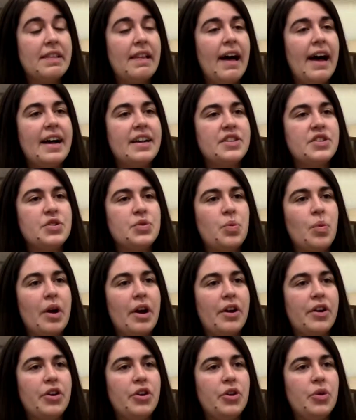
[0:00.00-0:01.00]
class
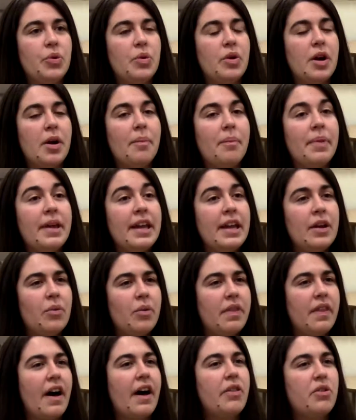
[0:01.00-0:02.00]
where you compete
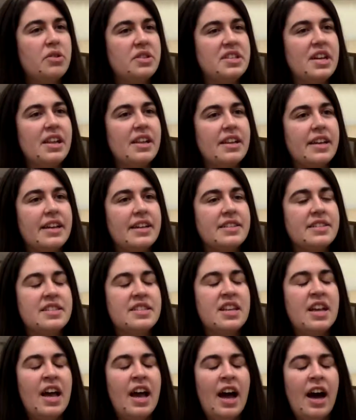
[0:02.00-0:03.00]
with other
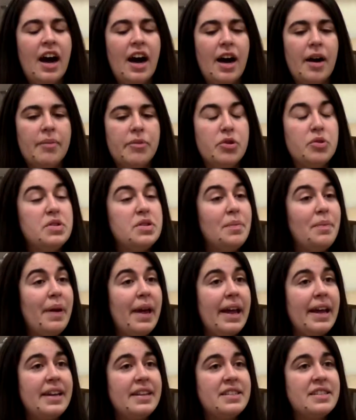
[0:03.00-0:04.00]
delegates, you
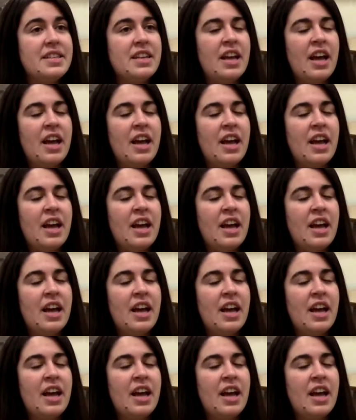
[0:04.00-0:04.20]
debate,